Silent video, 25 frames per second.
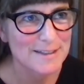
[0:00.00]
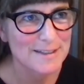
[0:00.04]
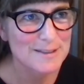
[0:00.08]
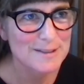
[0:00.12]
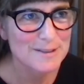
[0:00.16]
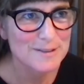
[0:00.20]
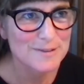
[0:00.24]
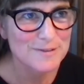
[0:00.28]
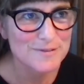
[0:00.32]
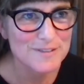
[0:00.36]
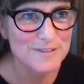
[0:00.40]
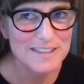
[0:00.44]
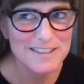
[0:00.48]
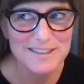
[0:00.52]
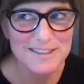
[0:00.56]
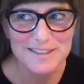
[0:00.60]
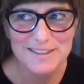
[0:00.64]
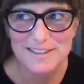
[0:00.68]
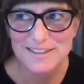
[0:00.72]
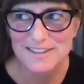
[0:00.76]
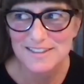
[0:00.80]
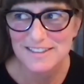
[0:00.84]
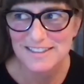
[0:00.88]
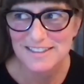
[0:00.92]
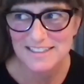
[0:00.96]
to
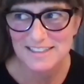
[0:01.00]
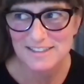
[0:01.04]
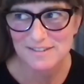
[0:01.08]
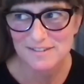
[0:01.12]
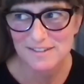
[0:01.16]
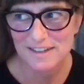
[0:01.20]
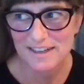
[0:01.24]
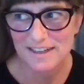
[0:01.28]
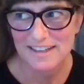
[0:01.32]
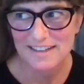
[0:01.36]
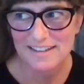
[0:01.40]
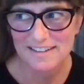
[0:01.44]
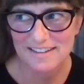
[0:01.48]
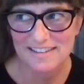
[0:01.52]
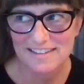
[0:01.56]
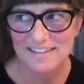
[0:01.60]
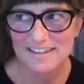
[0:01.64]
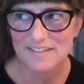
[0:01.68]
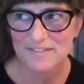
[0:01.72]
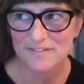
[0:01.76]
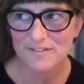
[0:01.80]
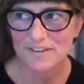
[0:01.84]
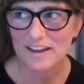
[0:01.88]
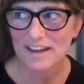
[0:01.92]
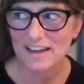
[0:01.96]
feature, and do I,
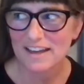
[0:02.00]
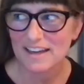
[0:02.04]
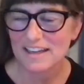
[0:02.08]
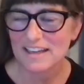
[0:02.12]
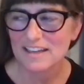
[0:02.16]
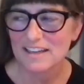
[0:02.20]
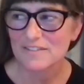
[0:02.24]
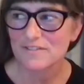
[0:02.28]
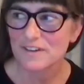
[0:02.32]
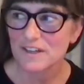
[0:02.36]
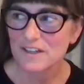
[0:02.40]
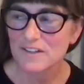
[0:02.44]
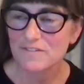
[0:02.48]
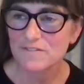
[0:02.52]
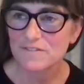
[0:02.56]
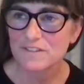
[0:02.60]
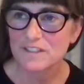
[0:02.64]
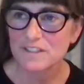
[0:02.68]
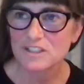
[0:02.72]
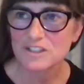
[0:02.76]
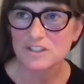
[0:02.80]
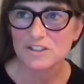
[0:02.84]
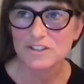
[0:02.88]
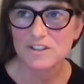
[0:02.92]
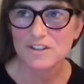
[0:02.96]
if I, if I
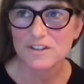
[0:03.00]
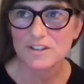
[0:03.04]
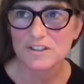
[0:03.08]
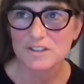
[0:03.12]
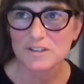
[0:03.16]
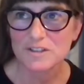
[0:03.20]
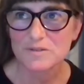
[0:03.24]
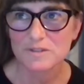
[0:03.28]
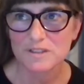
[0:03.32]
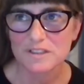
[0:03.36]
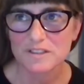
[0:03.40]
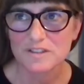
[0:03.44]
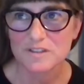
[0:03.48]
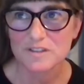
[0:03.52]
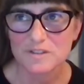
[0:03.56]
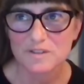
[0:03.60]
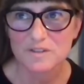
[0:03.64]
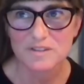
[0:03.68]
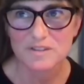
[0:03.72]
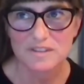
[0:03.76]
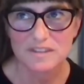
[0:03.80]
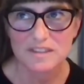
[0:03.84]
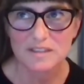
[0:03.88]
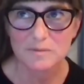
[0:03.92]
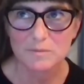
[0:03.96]
feature all the ones who
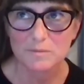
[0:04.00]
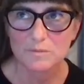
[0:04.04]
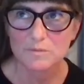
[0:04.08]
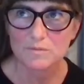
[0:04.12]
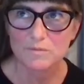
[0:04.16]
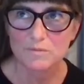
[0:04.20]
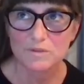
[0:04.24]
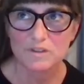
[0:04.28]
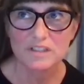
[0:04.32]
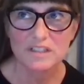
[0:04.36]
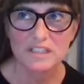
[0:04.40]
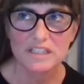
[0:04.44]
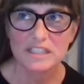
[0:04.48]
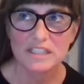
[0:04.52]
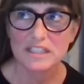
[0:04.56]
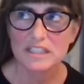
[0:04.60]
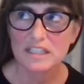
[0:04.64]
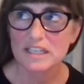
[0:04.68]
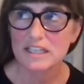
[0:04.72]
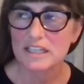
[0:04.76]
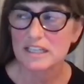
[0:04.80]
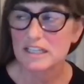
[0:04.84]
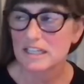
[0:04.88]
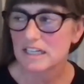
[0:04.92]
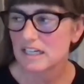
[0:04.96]
seem really
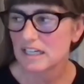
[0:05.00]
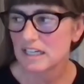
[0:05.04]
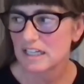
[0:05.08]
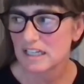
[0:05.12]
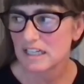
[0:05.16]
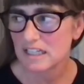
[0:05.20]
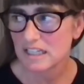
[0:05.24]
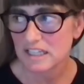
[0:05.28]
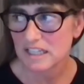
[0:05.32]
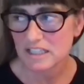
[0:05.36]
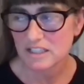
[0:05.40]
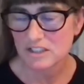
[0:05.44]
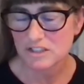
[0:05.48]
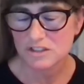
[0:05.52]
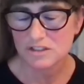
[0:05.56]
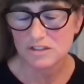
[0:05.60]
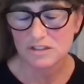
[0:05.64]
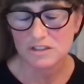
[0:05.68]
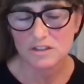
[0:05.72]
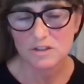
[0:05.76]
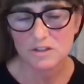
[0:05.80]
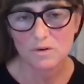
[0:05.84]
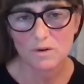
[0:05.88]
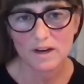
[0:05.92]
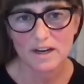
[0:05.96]
like uh, National
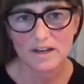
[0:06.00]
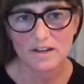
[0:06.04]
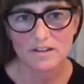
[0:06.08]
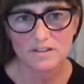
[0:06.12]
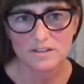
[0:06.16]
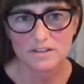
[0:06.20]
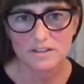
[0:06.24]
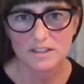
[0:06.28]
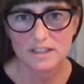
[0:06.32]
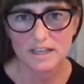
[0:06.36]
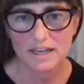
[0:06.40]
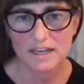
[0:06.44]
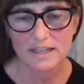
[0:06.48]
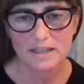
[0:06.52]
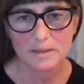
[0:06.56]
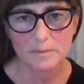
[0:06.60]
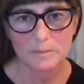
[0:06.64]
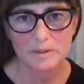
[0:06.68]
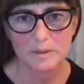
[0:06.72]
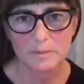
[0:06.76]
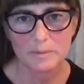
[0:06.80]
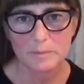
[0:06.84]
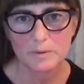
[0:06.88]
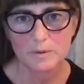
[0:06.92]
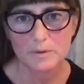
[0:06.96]
Enquirer kind of
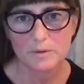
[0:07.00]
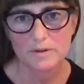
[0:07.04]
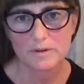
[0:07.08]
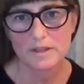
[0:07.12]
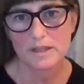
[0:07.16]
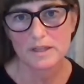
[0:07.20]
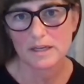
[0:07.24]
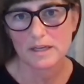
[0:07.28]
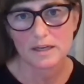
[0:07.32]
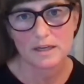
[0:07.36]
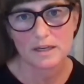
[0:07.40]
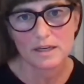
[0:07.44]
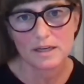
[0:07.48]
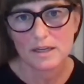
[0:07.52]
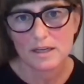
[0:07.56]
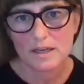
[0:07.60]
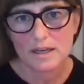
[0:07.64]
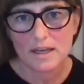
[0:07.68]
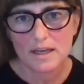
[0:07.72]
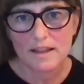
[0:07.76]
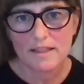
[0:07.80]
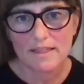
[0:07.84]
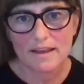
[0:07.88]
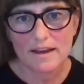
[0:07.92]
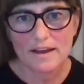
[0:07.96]
people, then
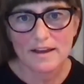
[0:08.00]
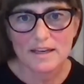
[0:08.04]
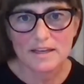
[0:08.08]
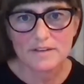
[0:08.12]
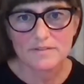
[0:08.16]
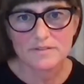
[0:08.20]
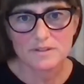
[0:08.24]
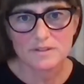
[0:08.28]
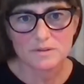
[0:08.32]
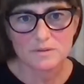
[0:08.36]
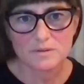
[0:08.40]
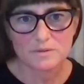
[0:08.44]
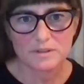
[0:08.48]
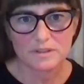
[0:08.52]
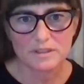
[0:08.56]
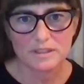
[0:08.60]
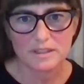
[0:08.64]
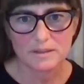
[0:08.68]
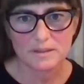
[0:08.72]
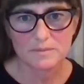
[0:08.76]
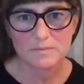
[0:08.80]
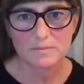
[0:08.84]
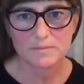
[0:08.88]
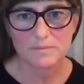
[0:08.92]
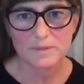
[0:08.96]
that gives a
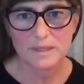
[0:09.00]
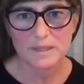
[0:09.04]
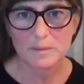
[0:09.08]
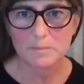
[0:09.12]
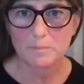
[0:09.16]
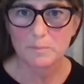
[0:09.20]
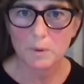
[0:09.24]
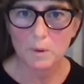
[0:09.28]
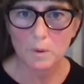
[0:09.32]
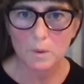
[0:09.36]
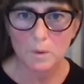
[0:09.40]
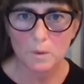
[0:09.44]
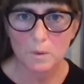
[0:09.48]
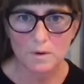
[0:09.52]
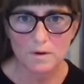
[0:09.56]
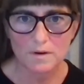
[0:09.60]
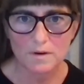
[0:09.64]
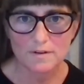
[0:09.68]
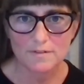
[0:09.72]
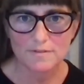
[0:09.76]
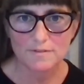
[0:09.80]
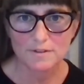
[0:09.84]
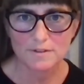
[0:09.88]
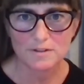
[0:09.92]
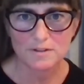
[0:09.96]
really like
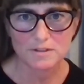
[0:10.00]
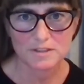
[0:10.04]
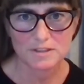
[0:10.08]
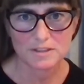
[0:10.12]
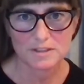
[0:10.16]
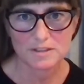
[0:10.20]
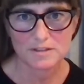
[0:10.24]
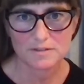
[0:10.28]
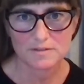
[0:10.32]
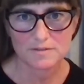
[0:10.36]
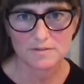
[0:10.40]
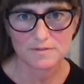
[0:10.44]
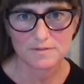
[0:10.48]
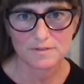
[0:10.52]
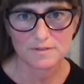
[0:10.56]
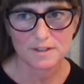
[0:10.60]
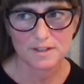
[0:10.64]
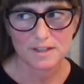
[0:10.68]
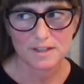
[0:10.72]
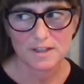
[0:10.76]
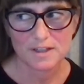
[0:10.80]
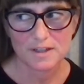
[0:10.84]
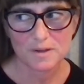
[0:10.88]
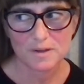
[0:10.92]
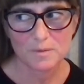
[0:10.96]
poor version of
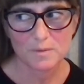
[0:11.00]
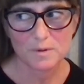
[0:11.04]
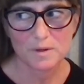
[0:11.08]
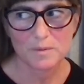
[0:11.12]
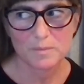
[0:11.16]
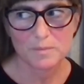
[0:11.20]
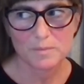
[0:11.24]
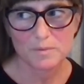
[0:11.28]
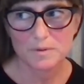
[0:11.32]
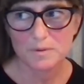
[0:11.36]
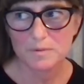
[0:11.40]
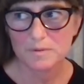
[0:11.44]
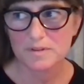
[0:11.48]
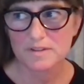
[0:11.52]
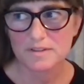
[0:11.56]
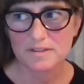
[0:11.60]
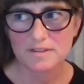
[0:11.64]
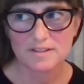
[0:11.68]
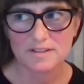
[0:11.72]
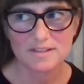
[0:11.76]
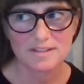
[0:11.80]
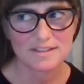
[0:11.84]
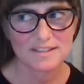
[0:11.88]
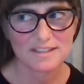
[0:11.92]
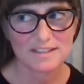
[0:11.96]
what
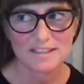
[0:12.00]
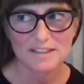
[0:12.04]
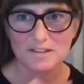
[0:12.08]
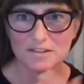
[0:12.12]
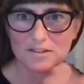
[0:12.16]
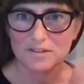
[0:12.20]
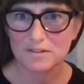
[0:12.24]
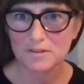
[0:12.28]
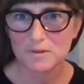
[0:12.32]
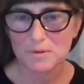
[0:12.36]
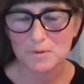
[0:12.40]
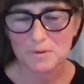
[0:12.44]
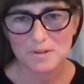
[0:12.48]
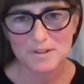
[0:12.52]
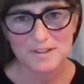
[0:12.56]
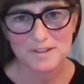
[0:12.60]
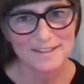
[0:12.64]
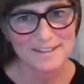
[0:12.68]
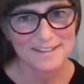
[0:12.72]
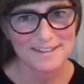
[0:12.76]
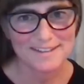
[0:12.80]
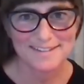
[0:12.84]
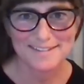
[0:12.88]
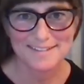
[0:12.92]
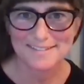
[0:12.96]
brewers in
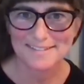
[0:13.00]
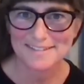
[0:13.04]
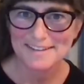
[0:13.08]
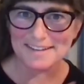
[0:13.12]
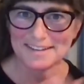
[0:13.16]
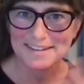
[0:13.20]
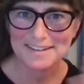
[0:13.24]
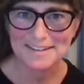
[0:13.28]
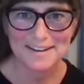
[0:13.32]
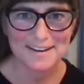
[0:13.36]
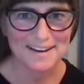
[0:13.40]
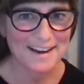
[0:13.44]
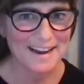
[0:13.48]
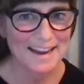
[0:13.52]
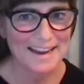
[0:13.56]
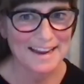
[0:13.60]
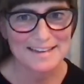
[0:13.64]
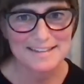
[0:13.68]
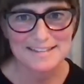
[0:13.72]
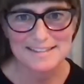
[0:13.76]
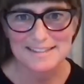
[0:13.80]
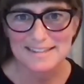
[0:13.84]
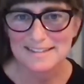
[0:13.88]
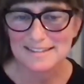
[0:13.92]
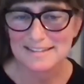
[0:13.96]
Oregon in
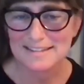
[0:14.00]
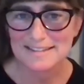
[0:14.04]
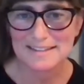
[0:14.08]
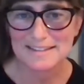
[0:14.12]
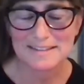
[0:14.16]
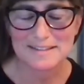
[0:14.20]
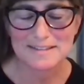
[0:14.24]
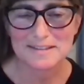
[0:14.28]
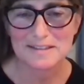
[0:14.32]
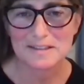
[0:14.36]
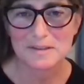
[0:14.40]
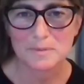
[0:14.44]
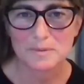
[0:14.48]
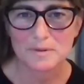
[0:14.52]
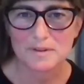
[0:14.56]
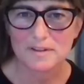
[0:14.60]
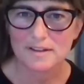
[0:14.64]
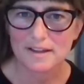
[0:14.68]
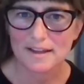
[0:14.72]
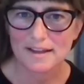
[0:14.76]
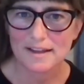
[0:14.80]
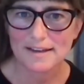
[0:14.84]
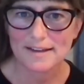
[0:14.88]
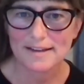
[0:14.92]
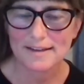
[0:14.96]
eighteen sixty were
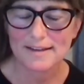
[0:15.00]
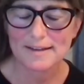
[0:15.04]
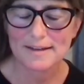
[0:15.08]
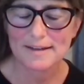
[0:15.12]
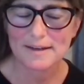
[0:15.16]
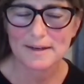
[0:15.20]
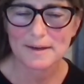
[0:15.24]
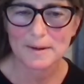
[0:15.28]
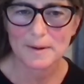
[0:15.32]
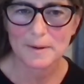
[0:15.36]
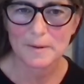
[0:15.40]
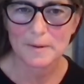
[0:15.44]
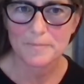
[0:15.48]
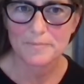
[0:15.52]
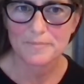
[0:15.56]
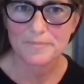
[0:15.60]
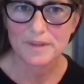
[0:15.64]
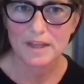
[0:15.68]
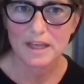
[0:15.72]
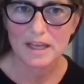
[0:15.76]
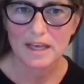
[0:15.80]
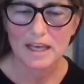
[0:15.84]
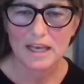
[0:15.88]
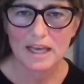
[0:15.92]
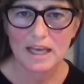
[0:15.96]
like. Um,
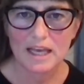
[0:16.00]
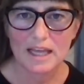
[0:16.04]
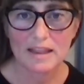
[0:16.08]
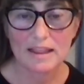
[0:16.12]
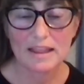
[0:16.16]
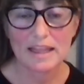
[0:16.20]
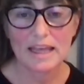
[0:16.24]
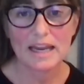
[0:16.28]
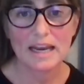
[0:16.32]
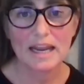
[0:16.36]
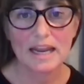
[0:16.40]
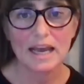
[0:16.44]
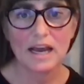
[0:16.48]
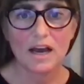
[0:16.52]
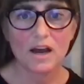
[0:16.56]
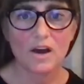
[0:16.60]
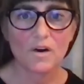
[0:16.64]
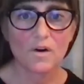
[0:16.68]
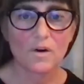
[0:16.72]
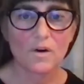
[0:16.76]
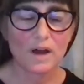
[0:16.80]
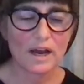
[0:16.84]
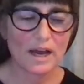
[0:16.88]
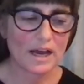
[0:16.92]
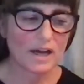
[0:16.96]
and, and
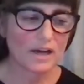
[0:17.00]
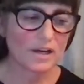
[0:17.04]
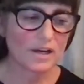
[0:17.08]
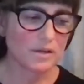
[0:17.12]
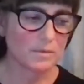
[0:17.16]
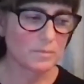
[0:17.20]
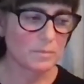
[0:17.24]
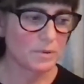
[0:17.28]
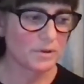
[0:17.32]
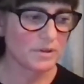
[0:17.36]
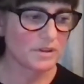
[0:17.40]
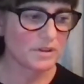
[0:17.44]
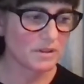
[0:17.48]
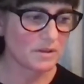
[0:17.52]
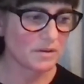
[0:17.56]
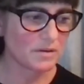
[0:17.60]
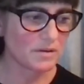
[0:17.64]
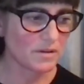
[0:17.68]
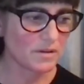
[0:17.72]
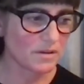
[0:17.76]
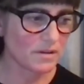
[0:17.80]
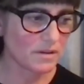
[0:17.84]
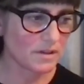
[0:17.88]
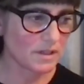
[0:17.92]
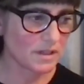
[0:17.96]
how, how do you put
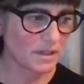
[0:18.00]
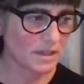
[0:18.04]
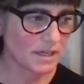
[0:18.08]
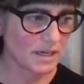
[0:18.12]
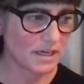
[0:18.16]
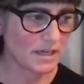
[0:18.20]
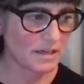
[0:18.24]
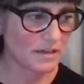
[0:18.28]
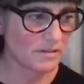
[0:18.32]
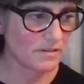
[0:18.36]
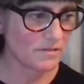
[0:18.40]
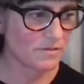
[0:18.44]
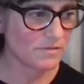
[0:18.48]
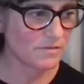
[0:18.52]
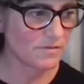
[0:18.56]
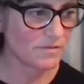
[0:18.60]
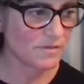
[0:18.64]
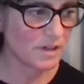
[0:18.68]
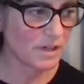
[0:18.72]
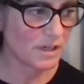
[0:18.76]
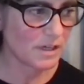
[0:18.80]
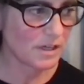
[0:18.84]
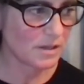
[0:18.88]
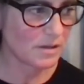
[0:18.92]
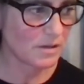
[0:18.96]
the, the kind of
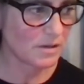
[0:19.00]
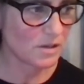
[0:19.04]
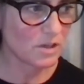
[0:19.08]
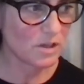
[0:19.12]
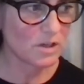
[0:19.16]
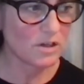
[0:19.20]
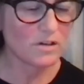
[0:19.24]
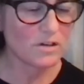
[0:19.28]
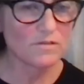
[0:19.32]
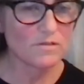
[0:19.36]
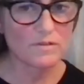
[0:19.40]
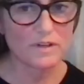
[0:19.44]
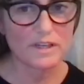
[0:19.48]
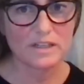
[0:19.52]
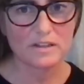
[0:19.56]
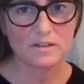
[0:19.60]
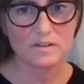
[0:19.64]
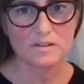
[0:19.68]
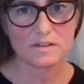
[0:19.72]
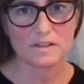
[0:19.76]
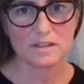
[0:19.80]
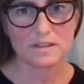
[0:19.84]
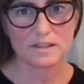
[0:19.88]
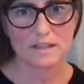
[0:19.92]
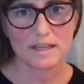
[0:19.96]
uh,
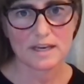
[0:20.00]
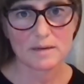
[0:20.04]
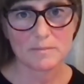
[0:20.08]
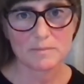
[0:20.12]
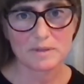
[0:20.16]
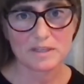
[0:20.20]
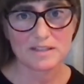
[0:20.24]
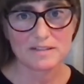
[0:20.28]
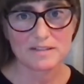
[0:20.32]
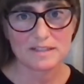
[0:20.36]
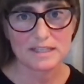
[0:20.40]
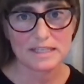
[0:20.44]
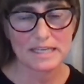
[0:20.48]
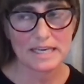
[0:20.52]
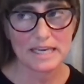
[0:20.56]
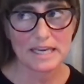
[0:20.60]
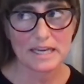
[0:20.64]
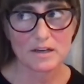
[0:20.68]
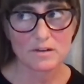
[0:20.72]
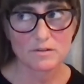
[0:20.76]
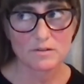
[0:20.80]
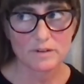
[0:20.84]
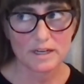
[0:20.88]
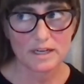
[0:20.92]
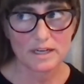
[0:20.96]
guardrails on that? Because I
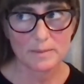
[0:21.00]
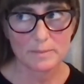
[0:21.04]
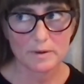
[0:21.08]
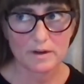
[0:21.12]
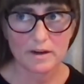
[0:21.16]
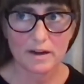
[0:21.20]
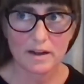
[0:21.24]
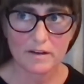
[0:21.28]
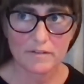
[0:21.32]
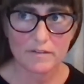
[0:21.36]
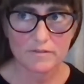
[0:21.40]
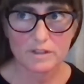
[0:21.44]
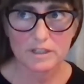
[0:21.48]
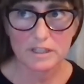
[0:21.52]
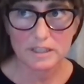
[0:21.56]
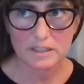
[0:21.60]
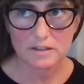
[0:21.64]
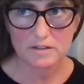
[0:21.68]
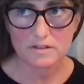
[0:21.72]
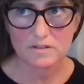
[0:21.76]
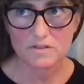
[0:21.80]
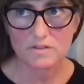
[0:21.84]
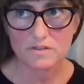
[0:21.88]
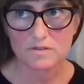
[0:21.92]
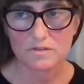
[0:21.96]
can't write about every
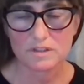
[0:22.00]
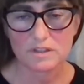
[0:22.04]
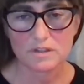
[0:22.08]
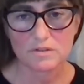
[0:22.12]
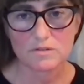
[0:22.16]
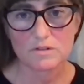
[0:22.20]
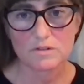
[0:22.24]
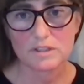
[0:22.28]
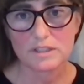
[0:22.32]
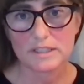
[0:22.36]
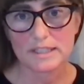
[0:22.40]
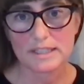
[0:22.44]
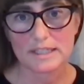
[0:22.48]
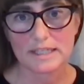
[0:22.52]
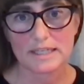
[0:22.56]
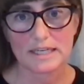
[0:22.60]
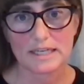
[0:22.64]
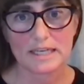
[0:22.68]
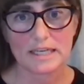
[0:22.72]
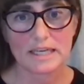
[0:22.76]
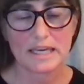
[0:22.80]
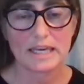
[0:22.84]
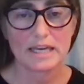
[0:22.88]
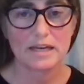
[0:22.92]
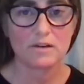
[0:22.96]
industry in Oregon, and
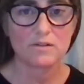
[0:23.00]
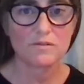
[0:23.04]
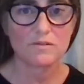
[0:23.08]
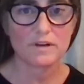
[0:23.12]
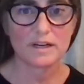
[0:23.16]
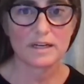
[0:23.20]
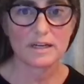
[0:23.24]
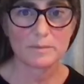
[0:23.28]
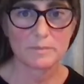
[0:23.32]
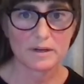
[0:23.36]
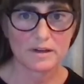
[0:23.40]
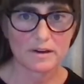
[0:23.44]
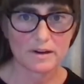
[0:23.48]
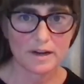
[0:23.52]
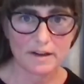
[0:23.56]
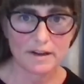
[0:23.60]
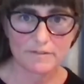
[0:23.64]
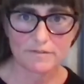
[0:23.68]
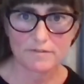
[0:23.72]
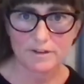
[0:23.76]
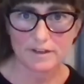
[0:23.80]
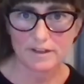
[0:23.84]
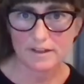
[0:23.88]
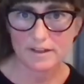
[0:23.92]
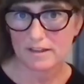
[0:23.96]
I can't write about
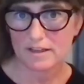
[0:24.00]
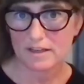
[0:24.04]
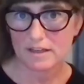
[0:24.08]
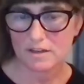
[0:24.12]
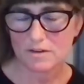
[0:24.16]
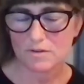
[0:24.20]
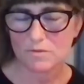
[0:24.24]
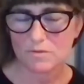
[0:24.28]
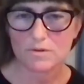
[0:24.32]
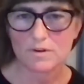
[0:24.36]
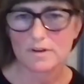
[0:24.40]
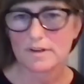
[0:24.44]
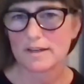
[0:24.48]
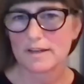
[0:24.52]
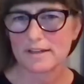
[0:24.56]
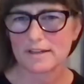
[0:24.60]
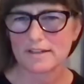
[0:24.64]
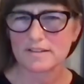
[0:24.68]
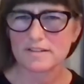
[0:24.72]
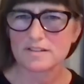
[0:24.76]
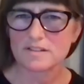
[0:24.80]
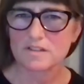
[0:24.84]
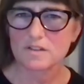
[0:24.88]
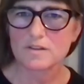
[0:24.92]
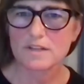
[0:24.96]
everything in
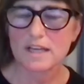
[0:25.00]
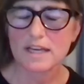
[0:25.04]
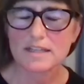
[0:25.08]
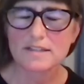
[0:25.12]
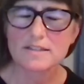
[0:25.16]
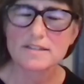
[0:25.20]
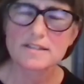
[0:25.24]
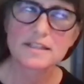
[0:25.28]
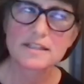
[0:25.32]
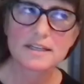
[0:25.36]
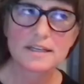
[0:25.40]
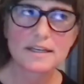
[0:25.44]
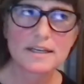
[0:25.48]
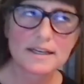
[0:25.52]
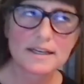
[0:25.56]
Oregon. So that's,